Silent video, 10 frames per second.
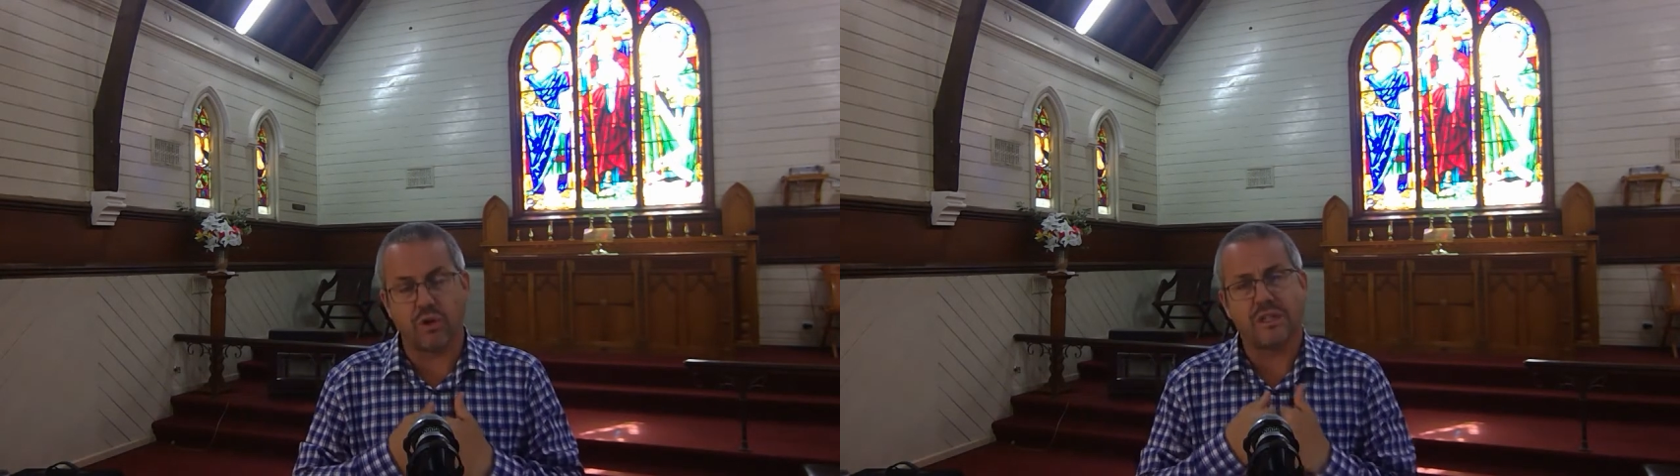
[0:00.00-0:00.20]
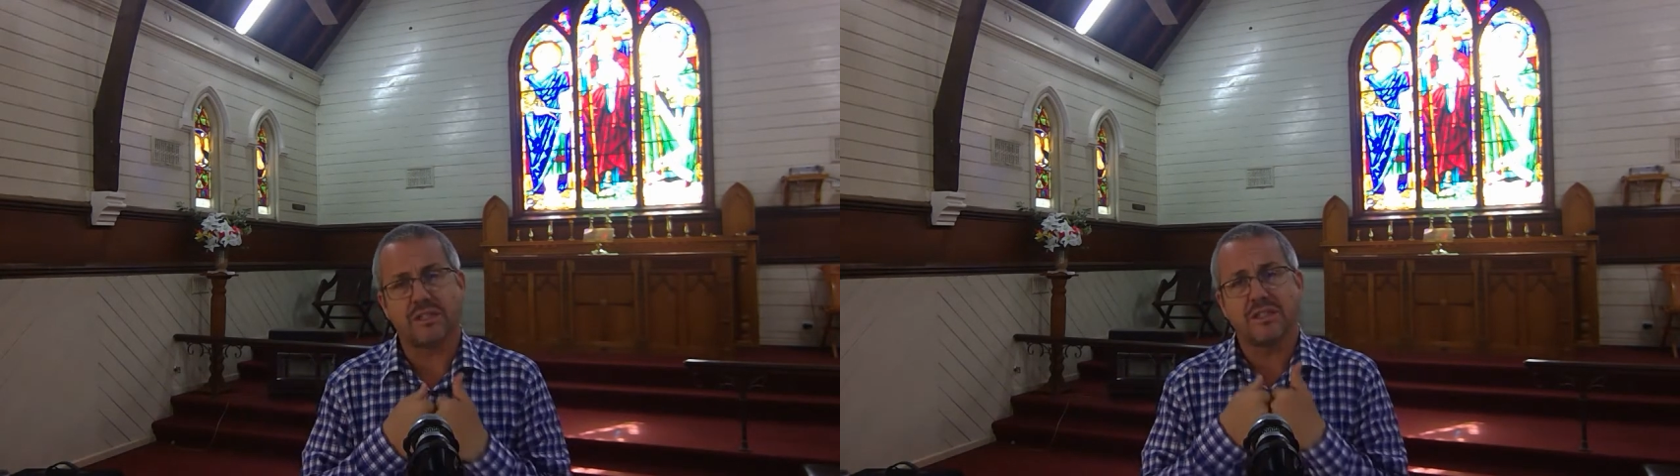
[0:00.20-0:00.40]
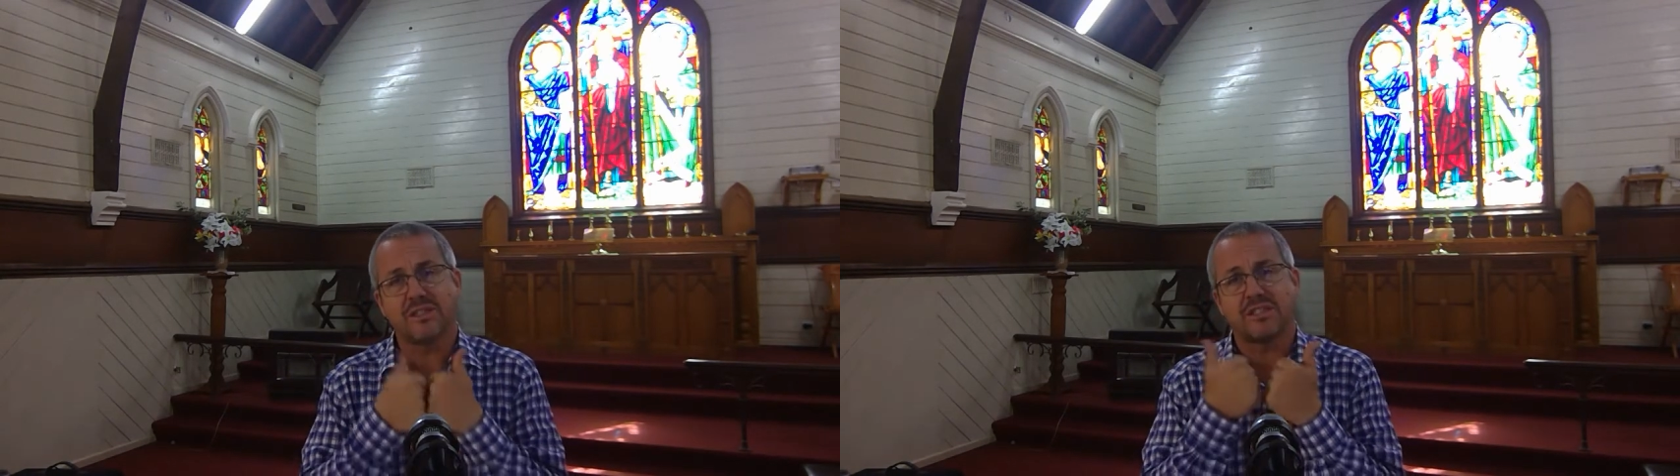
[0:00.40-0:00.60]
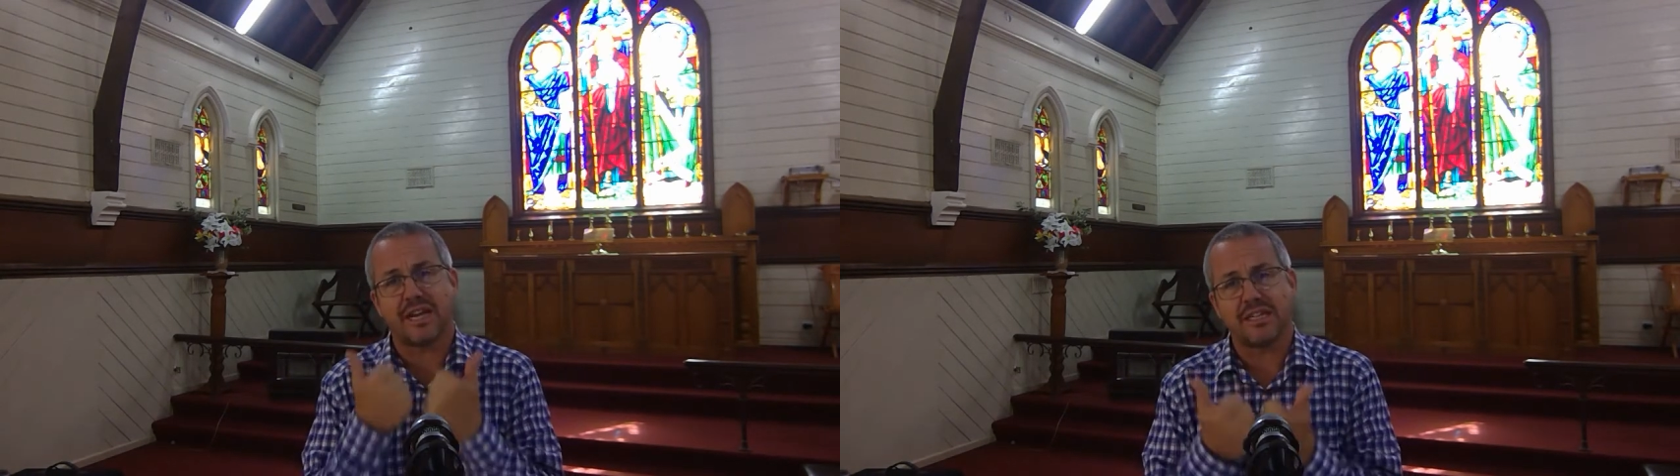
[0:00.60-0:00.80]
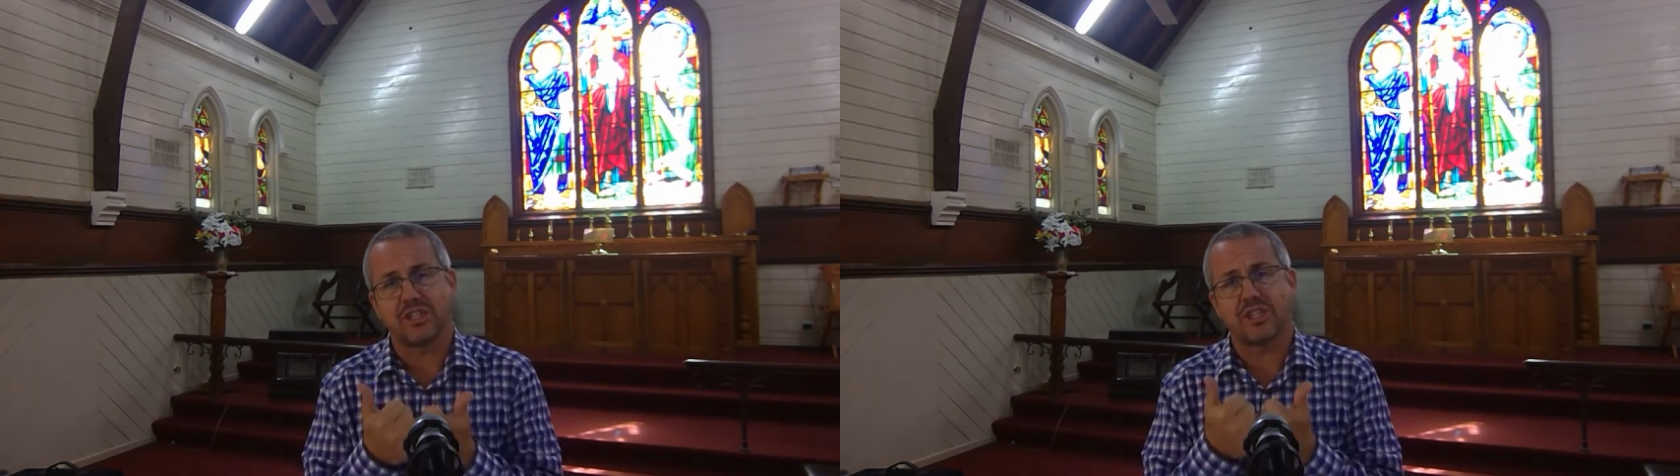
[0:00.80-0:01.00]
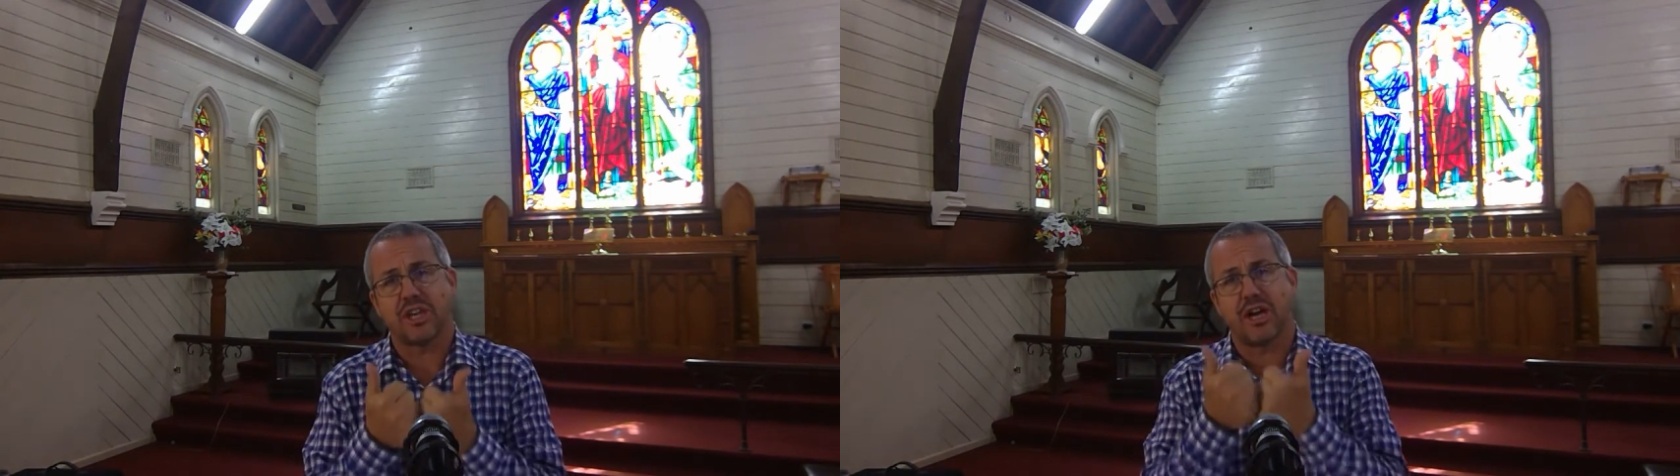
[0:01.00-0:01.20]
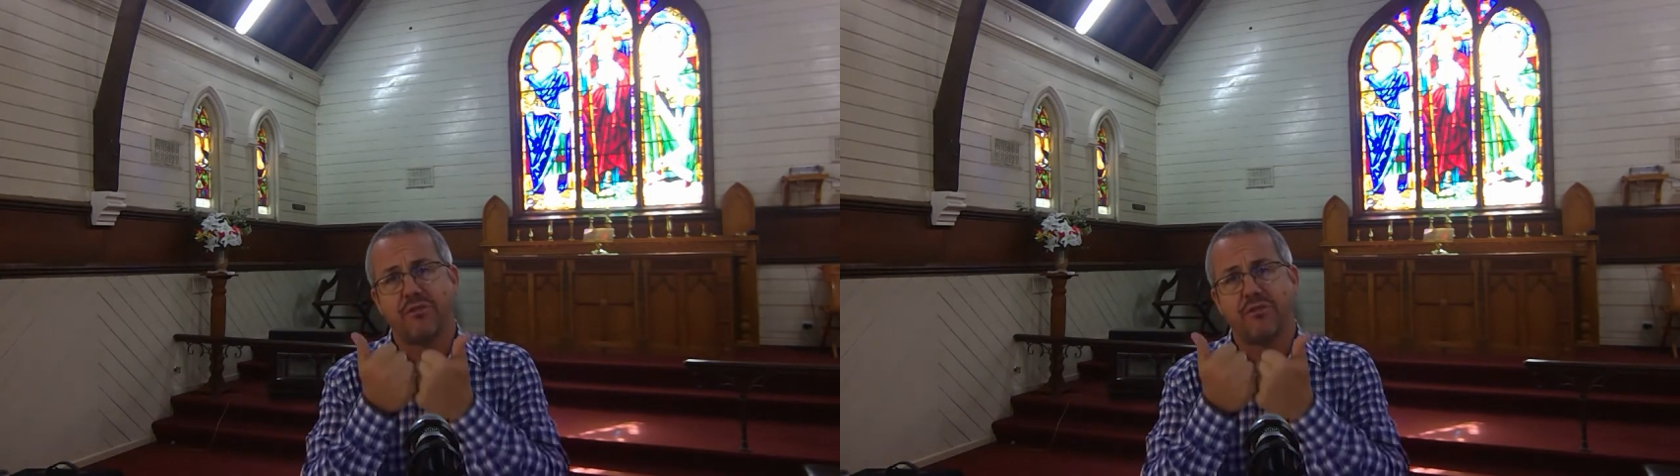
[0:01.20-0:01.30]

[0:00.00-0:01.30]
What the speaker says: what does such a